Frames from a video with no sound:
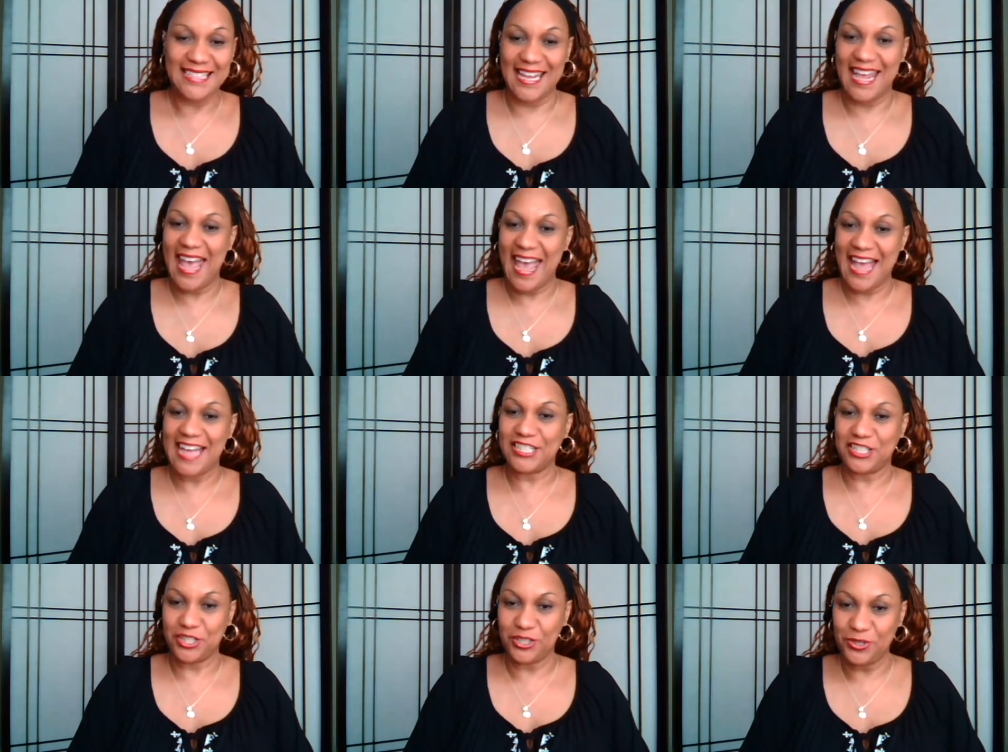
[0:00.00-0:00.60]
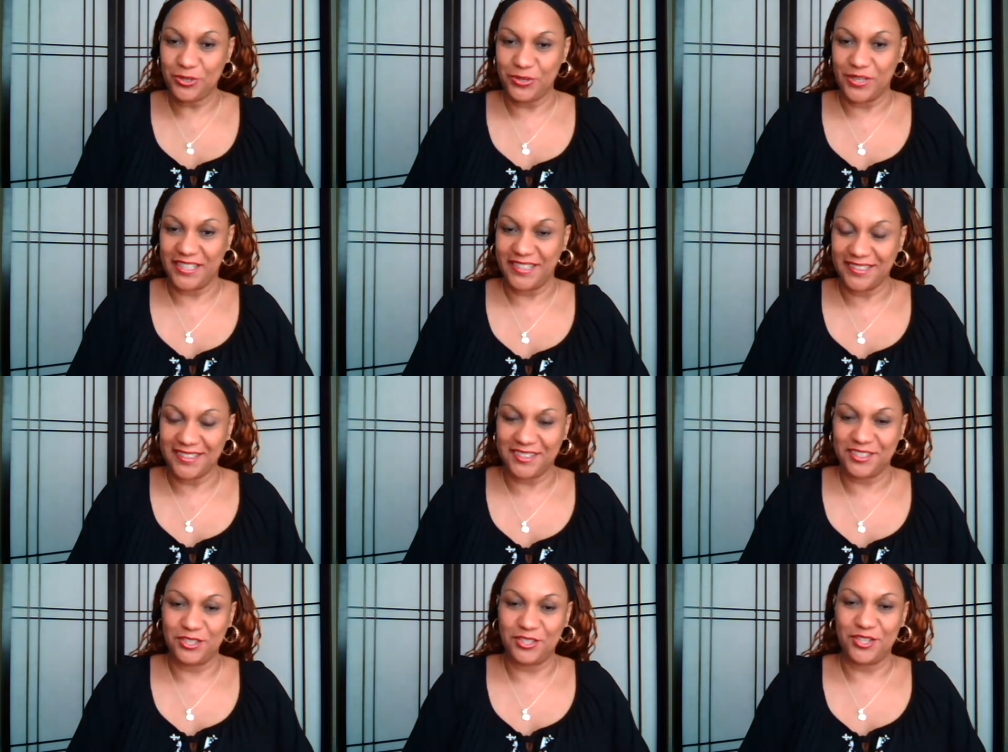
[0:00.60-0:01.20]
add to it,
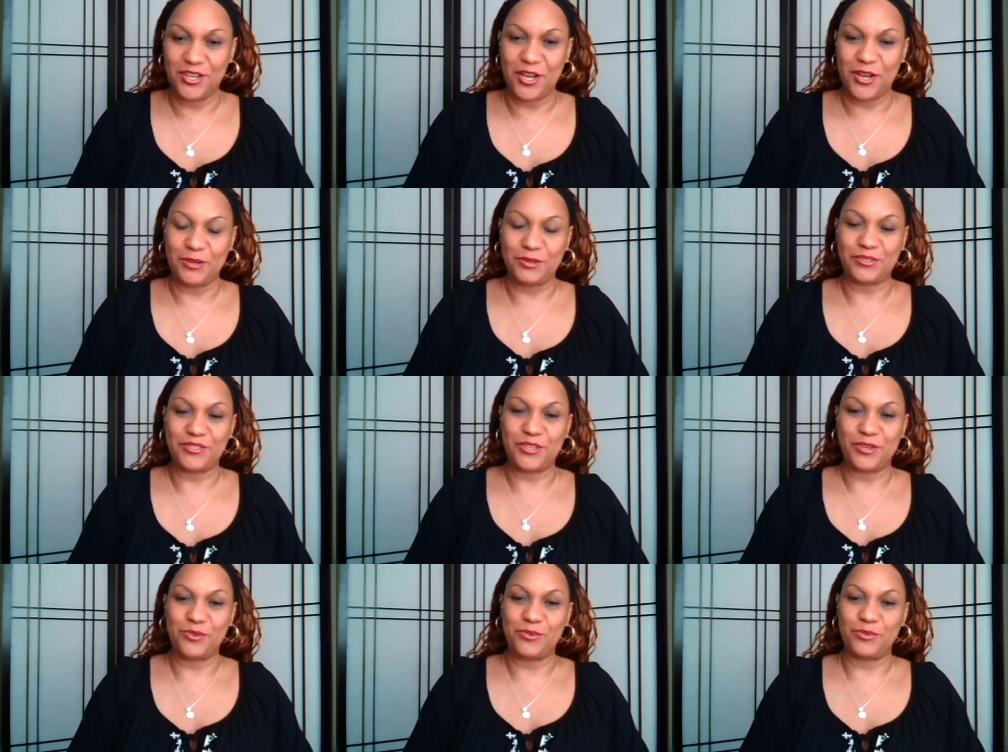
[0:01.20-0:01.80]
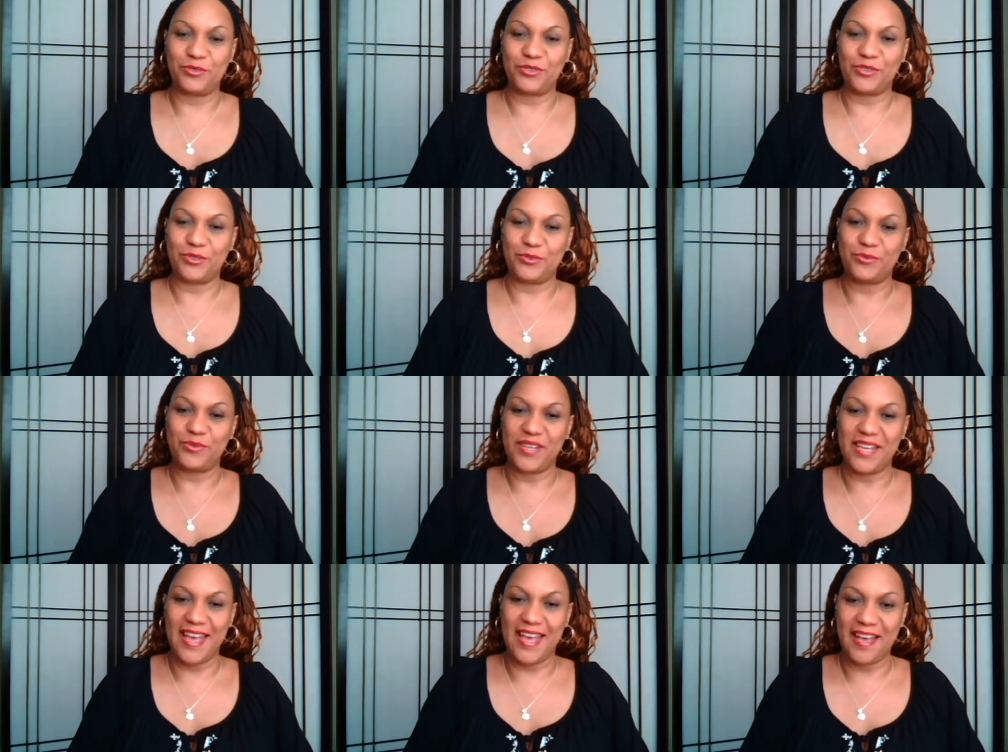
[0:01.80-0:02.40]
so
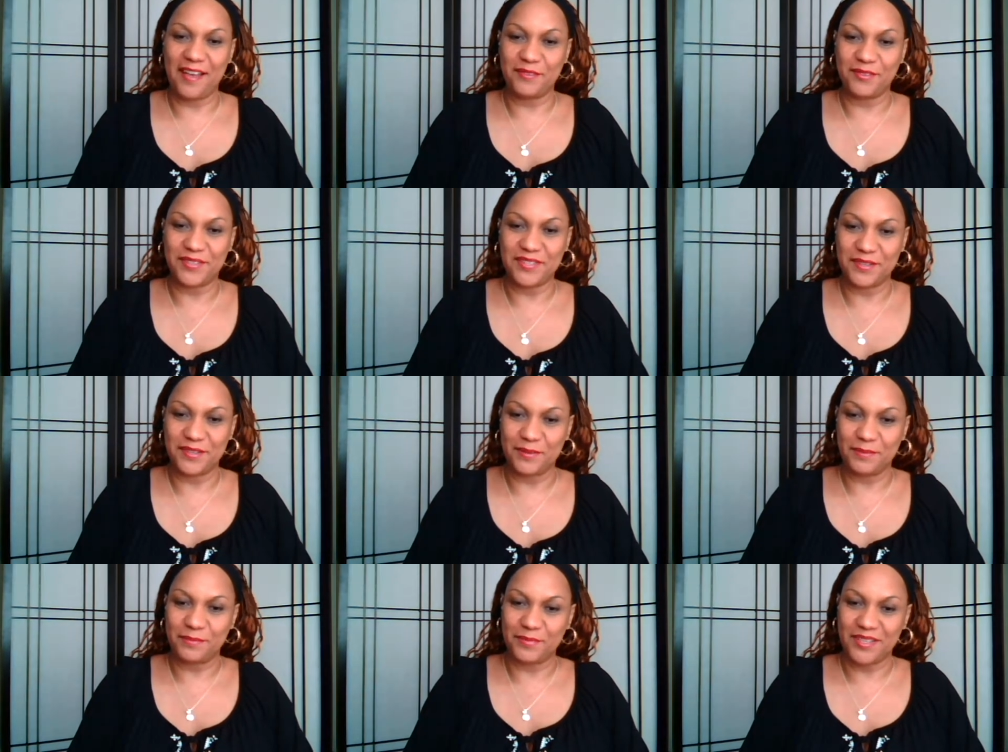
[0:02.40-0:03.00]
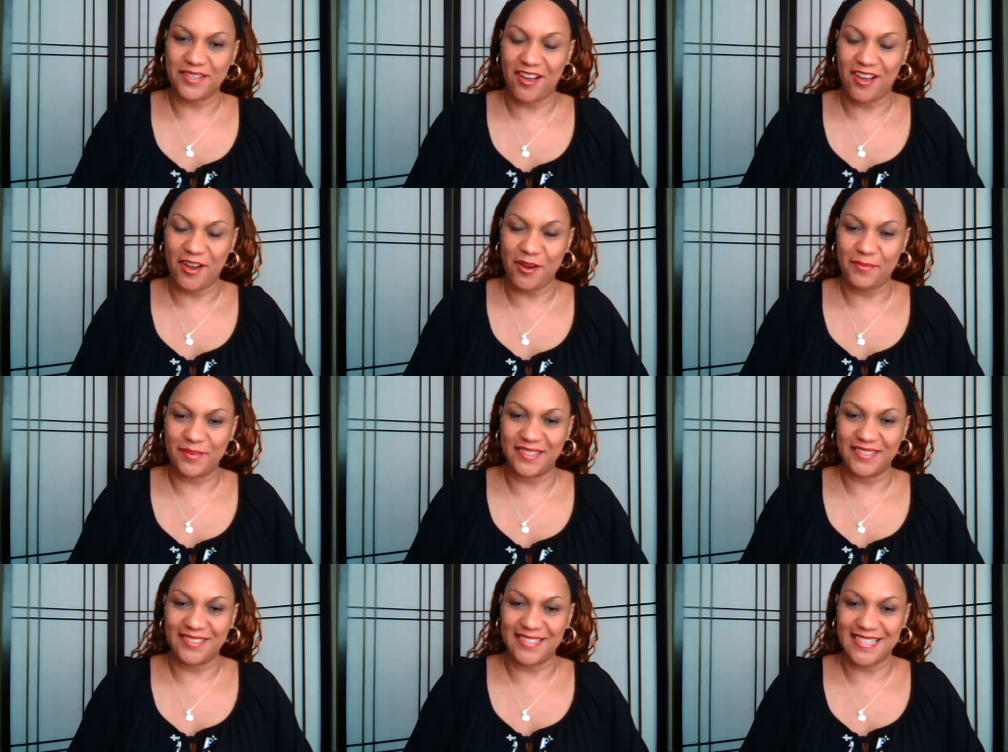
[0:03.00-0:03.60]
we have some
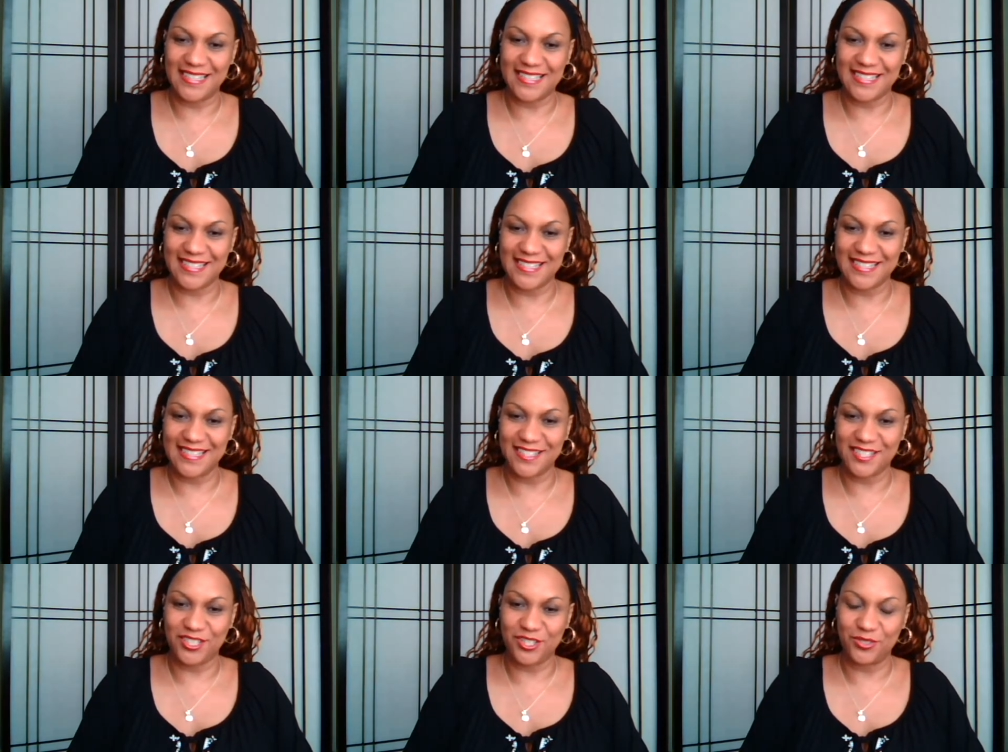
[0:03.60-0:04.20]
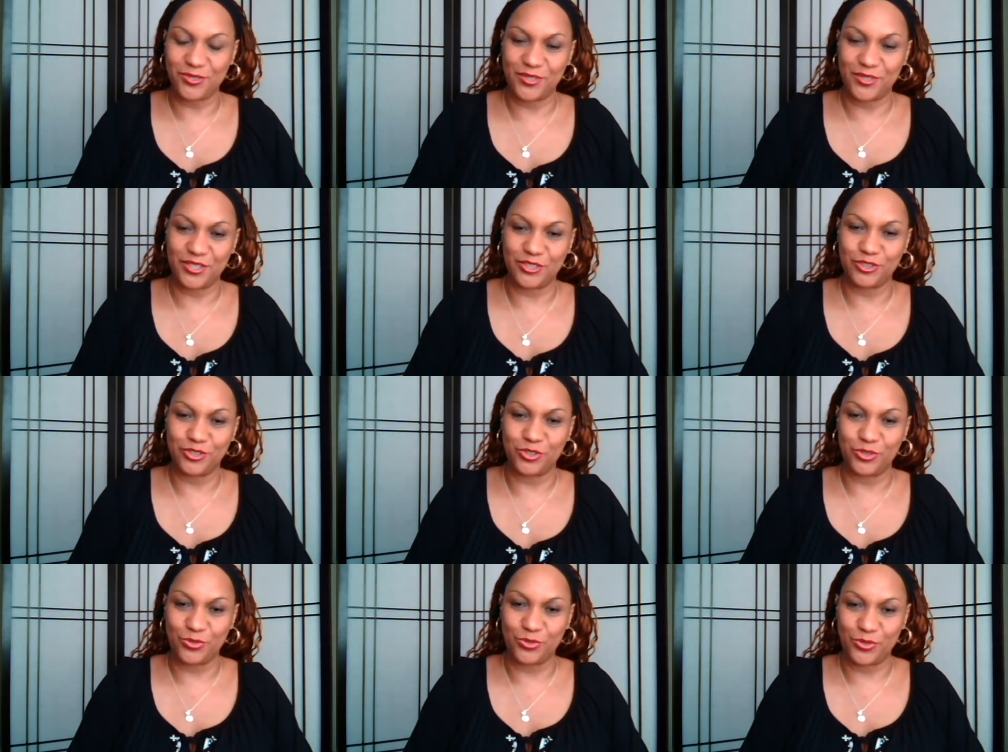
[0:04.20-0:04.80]
karmic lessons to
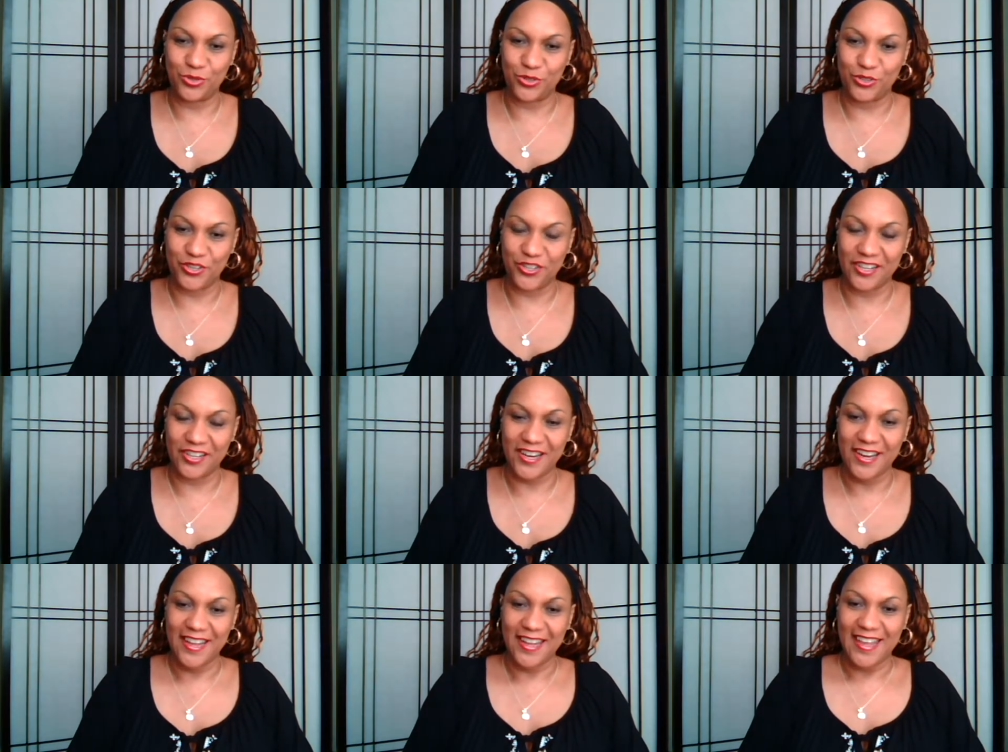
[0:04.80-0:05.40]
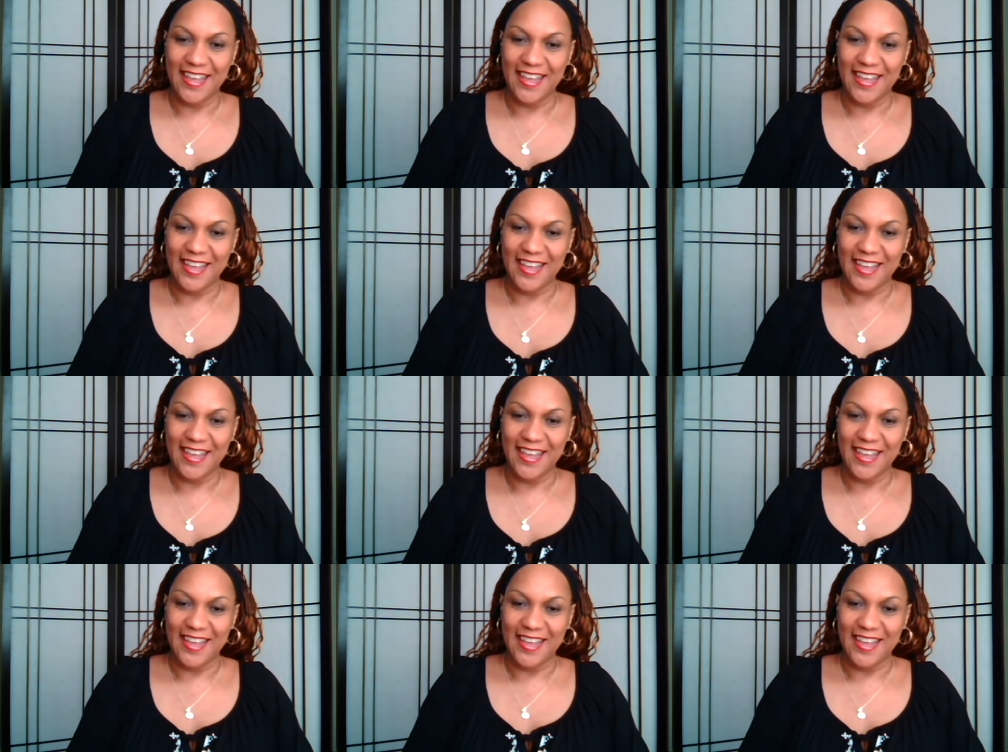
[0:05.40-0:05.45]
endure,